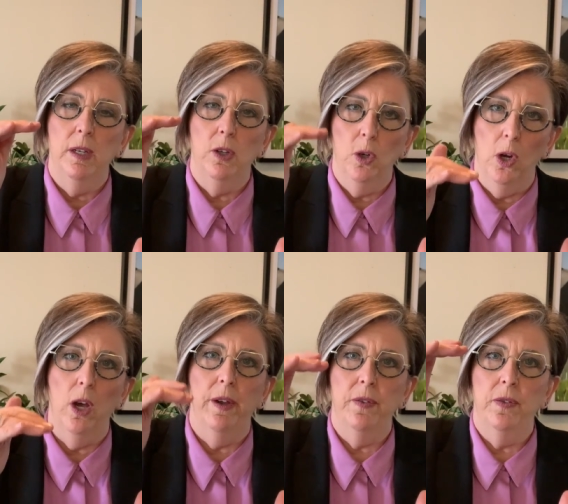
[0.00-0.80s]
your
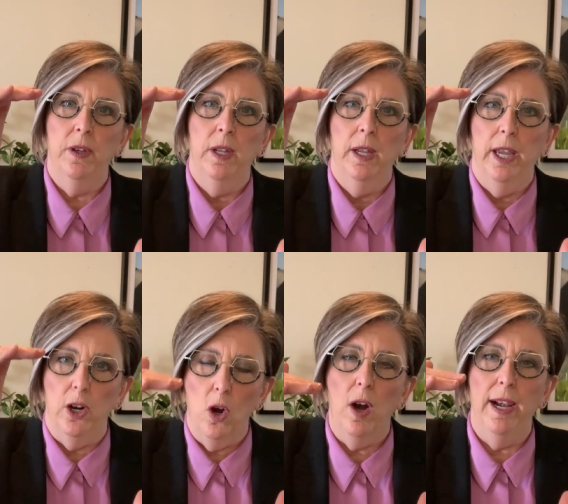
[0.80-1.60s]
life at
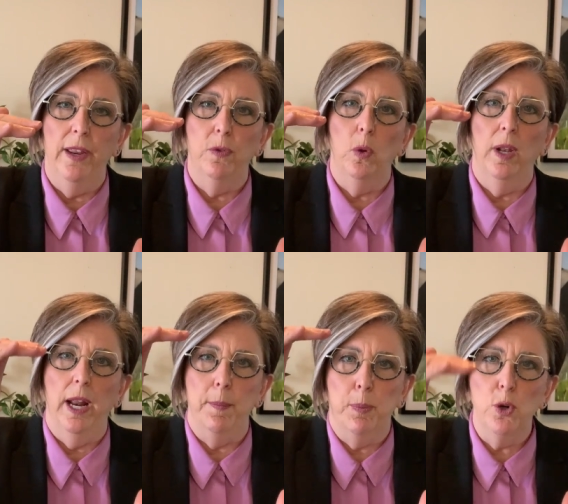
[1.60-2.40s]
a high level
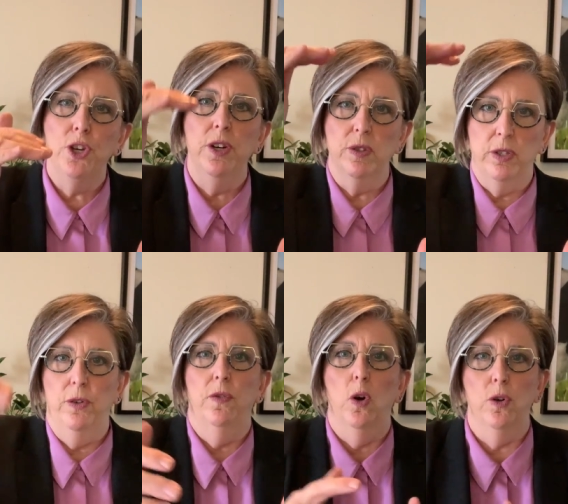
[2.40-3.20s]
and pushing
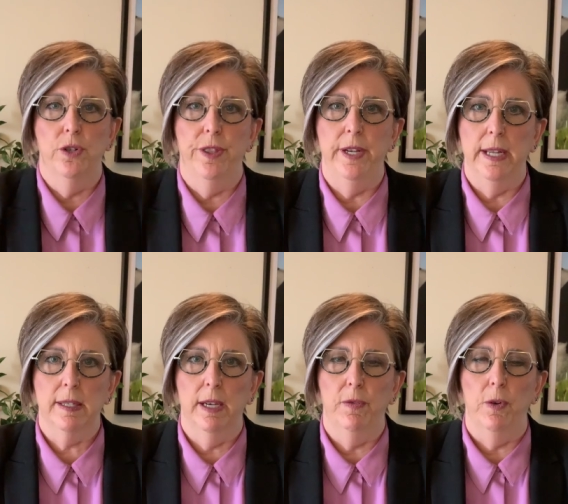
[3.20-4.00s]
yourself on to the
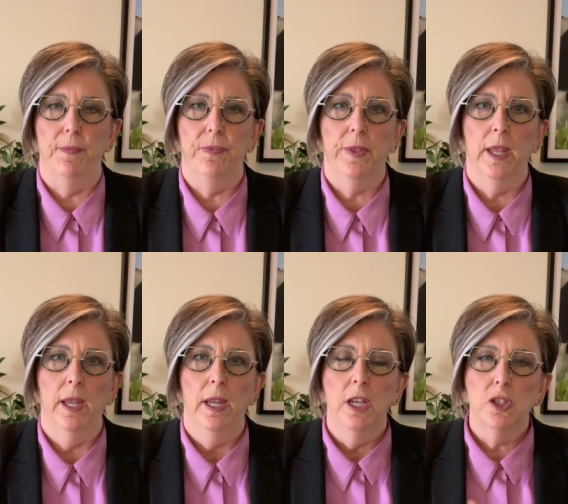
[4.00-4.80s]
next level.
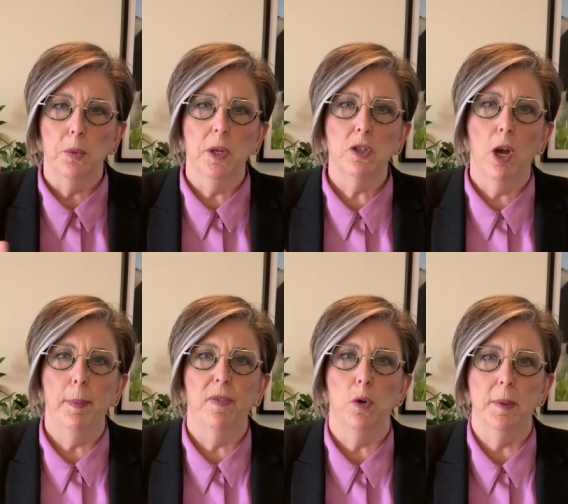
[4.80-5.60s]
So what's high
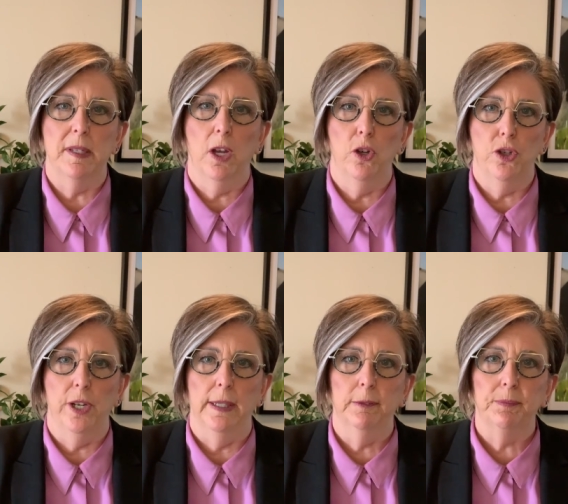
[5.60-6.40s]
performance
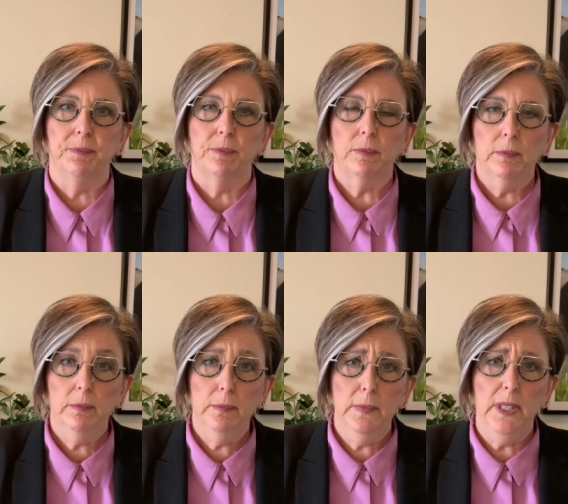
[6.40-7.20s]
coaching?
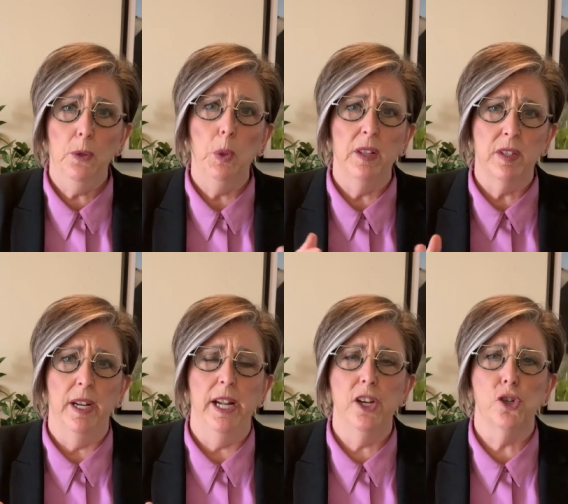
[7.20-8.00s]
Well, it's an
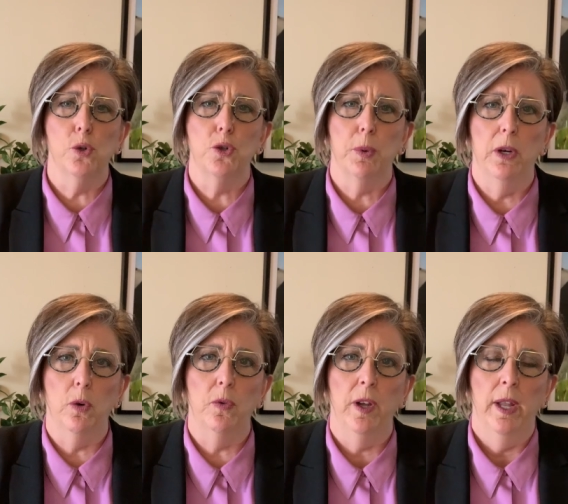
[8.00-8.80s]
initial
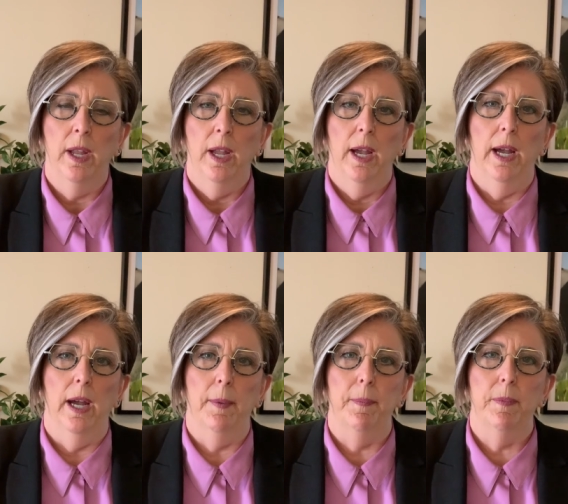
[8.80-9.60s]

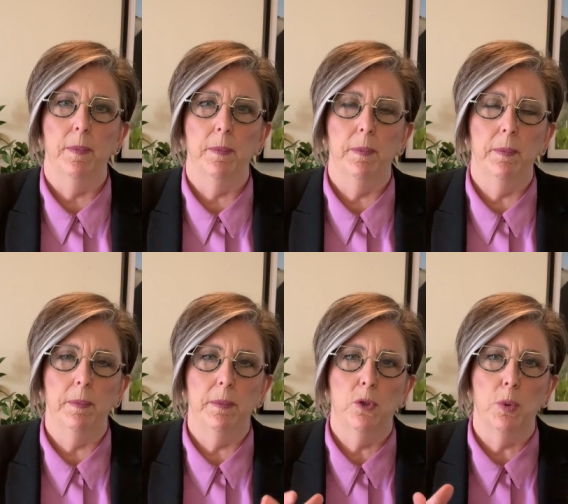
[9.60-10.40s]

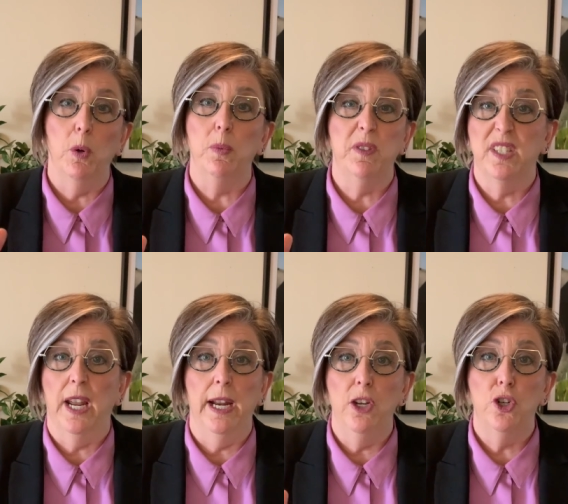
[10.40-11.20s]

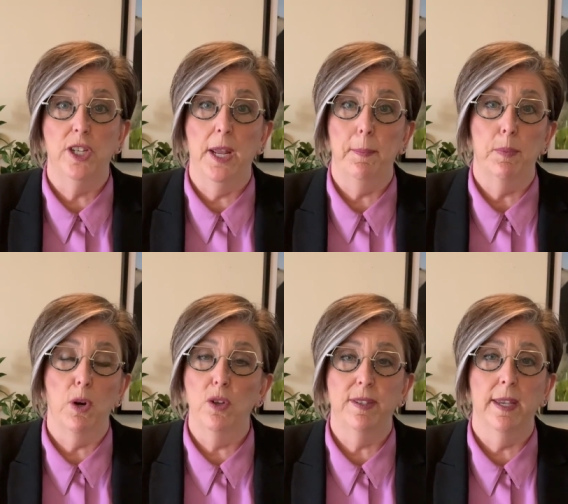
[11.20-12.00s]
12-stage
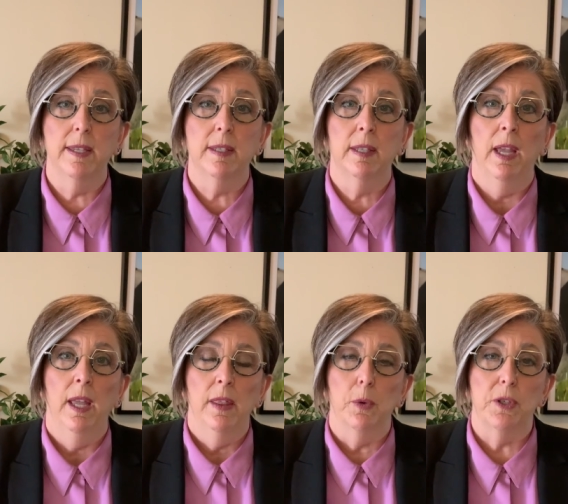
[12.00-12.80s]
process
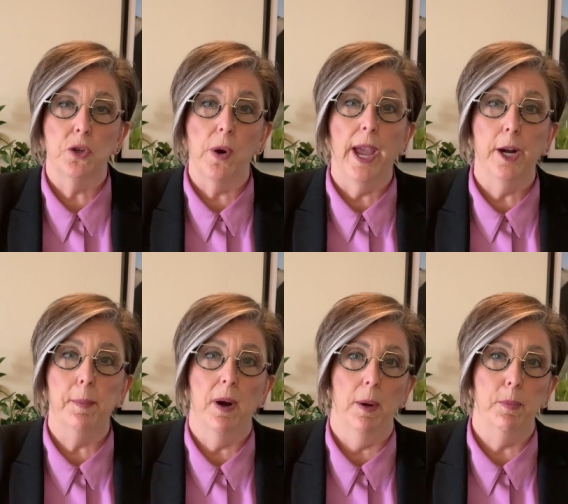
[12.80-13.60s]
that was created
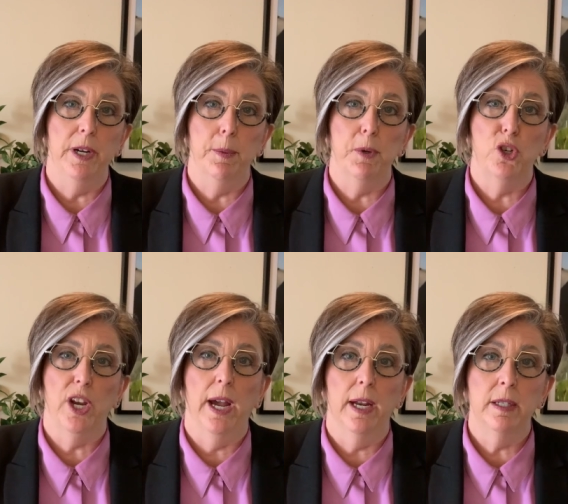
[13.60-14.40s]
by Brendan
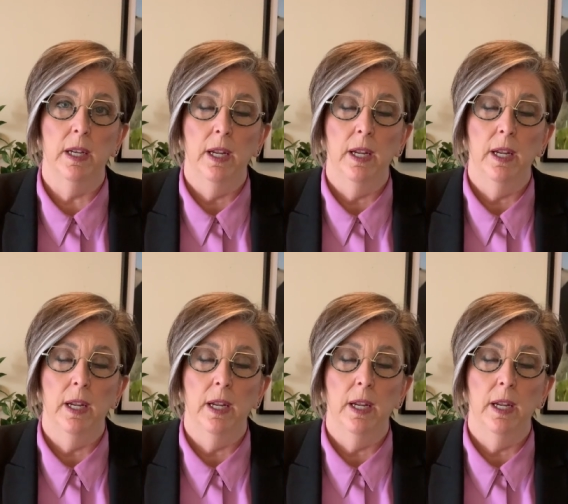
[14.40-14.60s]
Burchard